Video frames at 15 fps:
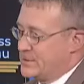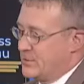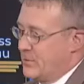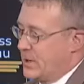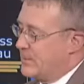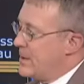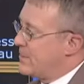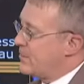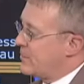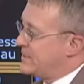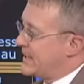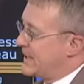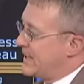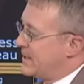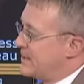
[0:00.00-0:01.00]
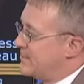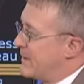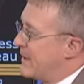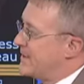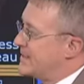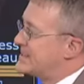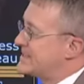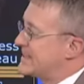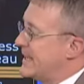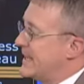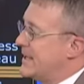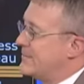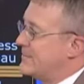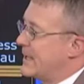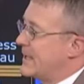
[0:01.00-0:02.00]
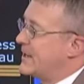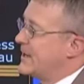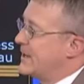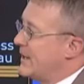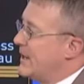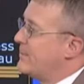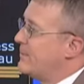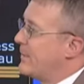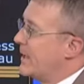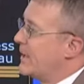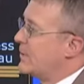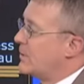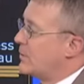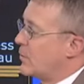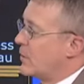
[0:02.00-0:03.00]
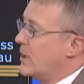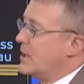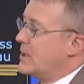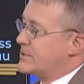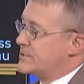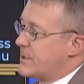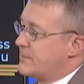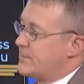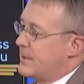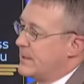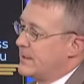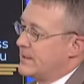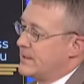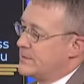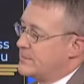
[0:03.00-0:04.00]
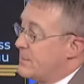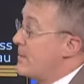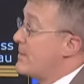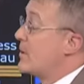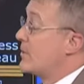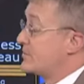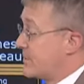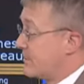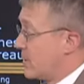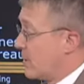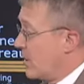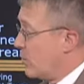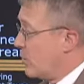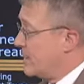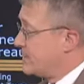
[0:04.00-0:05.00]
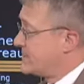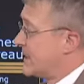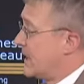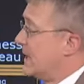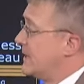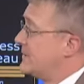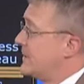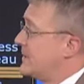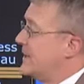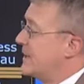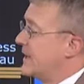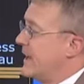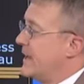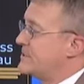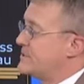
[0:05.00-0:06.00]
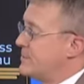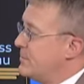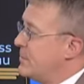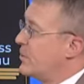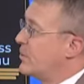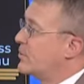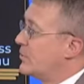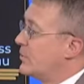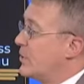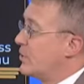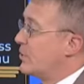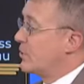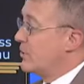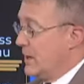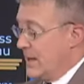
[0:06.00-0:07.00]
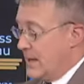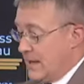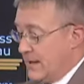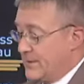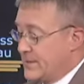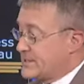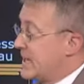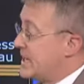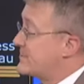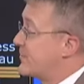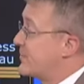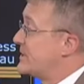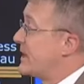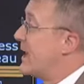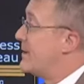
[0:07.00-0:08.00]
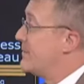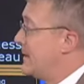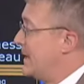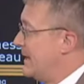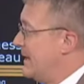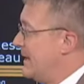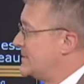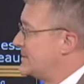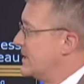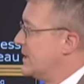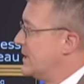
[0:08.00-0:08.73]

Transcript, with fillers: Greg, people are taken in by this scheme. They get an email or something, uh, maybe something on a website that indicates a miracle cure, in this case for diabetes.